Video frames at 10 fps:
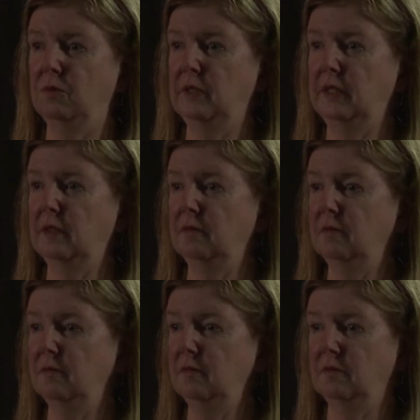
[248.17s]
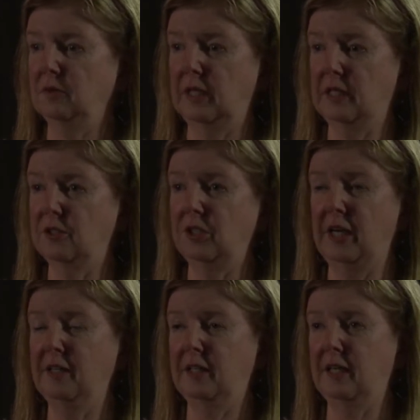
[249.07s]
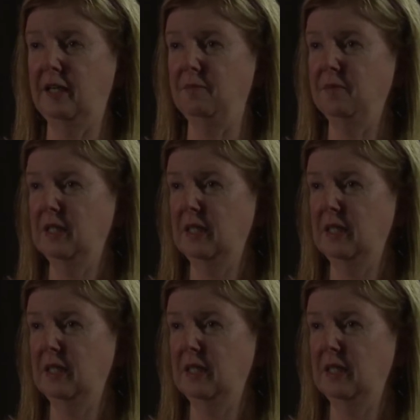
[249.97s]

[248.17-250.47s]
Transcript: when Castaneda came,